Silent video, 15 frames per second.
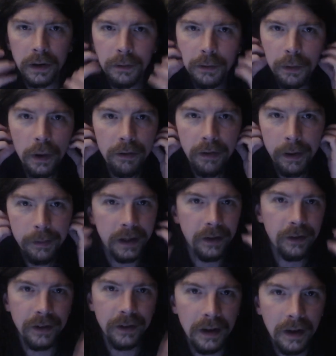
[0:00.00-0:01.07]
He was walking around with
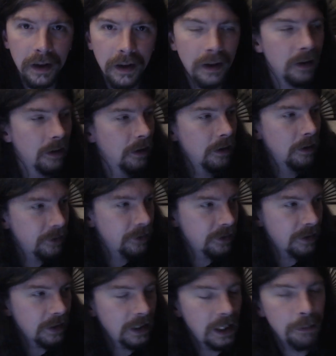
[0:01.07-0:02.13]
that shit. Just
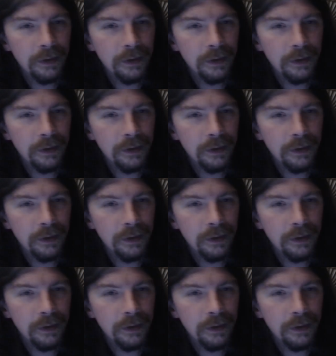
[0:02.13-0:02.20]
to keep